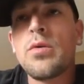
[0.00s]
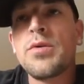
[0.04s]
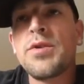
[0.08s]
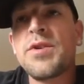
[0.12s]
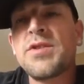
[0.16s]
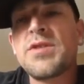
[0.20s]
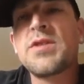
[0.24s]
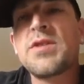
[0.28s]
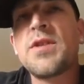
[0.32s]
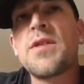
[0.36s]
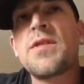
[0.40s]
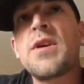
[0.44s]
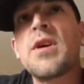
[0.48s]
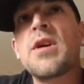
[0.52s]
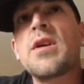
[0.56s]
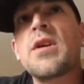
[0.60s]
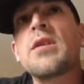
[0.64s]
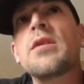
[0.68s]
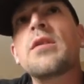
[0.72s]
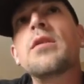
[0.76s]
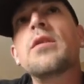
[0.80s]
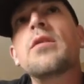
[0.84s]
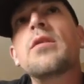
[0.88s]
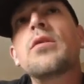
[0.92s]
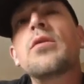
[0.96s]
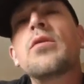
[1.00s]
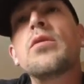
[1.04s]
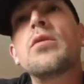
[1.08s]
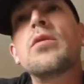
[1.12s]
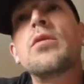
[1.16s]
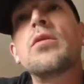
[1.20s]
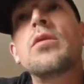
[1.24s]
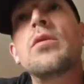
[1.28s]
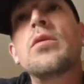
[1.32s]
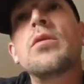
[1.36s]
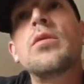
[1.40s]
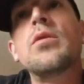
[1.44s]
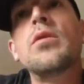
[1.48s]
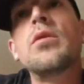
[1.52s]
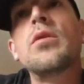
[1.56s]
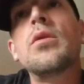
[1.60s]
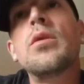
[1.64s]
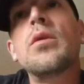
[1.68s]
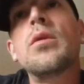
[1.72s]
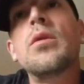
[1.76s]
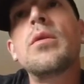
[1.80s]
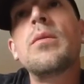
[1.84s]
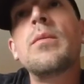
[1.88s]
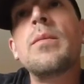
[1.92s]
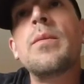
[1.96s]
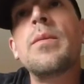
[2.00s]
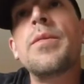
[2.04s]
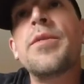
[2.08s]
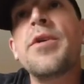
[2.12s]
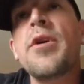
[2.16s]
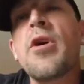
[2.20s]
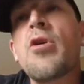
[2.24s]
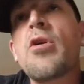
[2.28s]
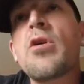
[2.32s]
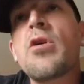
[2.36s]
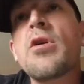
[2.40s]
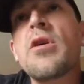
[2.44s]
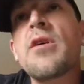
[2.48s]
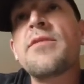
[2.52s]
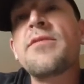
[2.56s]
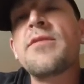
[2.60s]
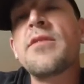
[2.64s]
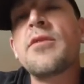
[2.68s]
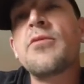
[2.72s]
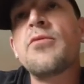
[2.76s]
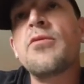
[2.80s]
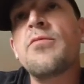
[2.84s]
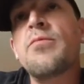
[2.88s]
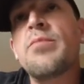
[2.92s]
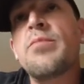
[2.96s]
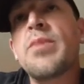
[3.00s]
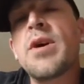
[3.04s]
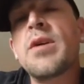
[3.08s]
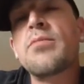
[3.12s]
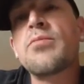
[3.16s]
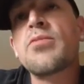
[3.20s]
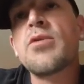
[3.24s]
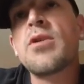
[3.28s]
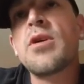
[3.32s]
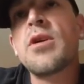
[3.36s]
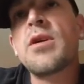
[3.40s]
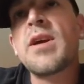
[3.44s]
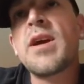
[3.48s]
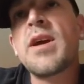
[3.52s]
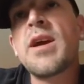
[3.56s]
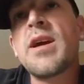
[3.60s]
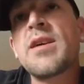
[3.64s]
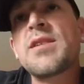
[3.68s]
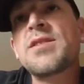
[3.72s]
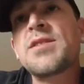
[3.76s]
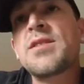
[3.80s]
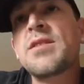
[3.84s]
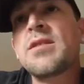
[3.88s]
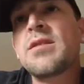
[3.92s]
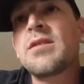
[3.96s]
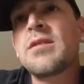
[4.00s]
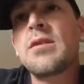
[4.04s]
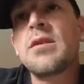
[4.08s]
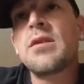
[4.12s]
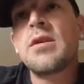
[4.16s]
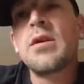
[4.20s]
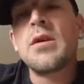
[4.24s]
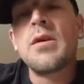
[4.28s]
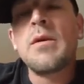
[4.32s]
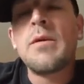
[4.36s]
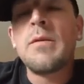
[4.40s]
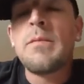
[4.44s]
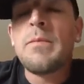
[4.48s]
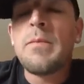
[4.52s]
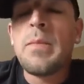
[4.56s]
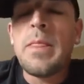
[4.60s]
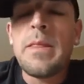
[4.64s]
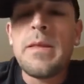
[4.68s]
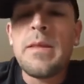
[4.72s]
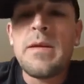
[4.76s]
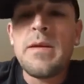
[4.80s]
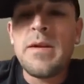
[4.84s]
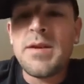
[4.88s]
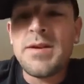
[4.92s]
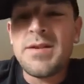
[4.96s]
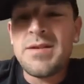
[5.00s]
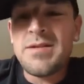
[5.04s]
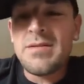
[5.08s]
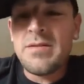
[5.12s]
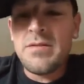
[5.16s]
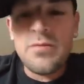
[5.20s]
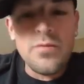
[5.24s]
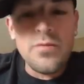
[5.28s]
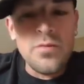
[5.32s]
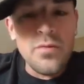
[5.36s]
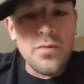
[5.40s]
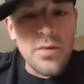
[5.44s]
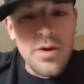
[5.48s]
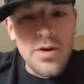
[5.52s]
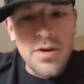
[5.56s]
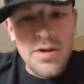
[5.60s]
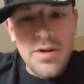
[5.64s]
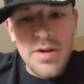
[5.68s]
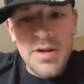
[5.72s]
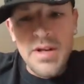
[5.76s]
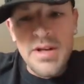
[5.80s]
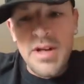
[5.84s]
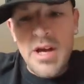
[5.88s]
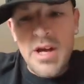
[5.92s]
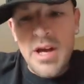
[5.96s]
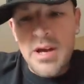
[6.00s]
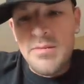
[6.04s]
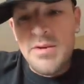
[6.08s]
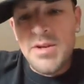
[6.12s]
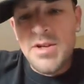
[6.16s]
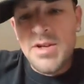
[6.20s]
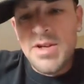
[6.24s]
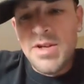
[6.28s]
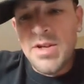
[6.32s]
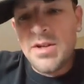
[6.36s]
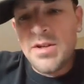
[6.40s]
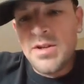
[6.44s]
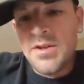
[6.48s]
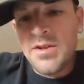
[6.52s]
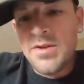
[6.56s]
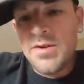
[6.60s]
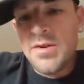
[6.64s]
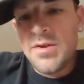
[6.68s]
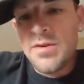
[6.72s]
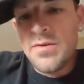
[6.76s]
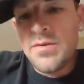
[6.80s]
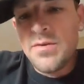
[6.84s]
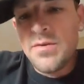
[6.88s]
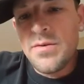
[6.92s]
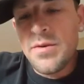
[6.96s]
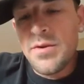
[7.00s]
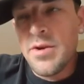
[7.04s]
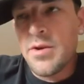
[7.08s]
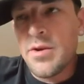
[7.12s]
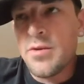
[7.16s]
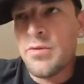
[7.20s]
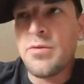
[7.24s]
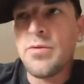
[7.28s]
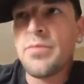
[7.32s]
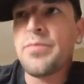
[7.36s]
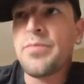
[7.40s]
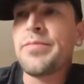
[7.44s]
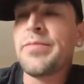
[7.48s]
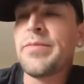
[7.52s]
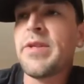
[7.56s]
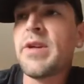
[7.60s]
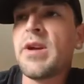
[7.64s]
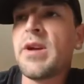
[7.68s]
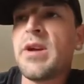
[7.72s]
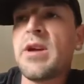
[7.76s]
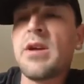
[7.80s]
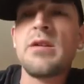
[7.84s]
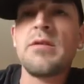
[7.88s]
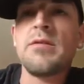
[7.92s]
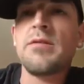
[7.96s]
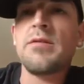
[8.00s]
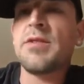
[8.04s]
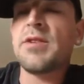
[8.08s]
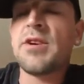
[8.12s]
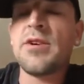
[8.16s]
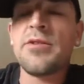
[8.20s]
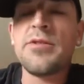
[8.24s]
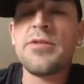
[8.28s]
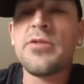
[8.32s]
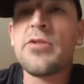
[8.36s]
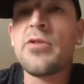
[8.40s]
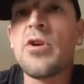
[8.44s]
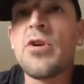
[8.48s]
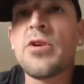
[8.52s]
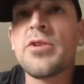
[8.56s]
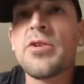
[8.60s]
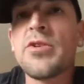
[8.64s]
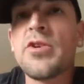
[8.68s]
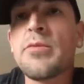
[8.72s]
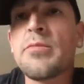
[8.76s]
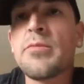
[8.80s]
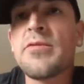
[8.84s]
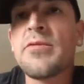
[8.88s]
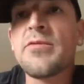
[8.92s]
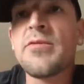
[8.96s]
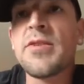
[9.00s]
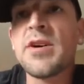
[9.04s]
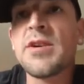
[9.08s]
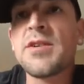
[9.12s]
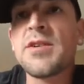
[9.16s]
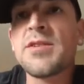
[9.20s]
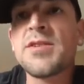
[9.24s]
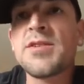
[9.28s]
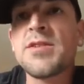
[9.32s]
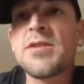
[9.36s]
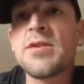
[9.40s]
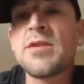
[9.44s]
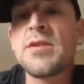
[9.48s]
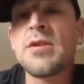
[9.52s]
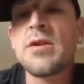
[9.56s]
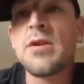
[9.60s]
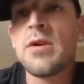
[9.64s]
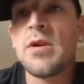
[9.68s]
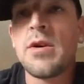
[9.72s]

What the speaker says: Well, here's the thing. The RF that we've been broadcasting isn't really damaging to you, though they can't tell the long-term effects.